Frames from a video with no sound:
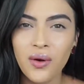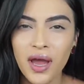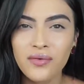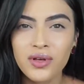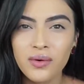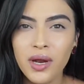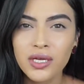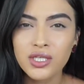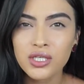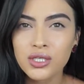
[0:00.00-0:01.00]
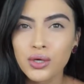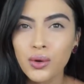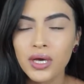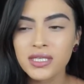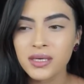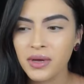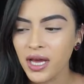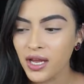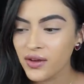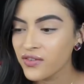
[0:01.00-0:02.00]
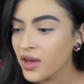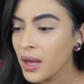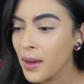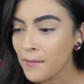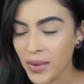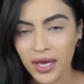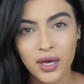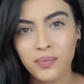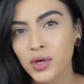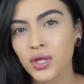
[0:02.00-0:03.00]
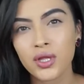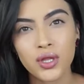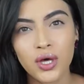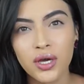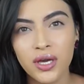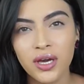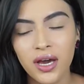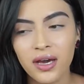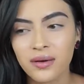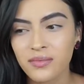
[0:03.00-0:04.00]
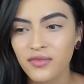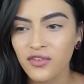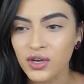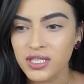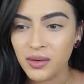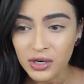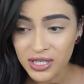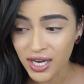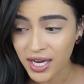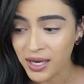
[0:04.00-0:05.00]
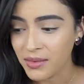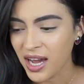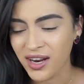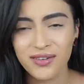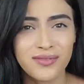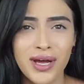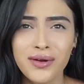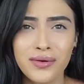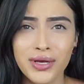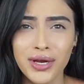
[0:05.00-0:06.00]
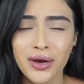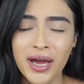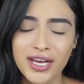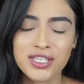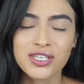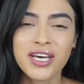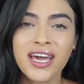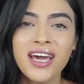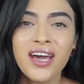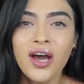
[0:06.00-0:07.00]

I really wanted to do some kind of makeup look for summertime. I don't really know, actually.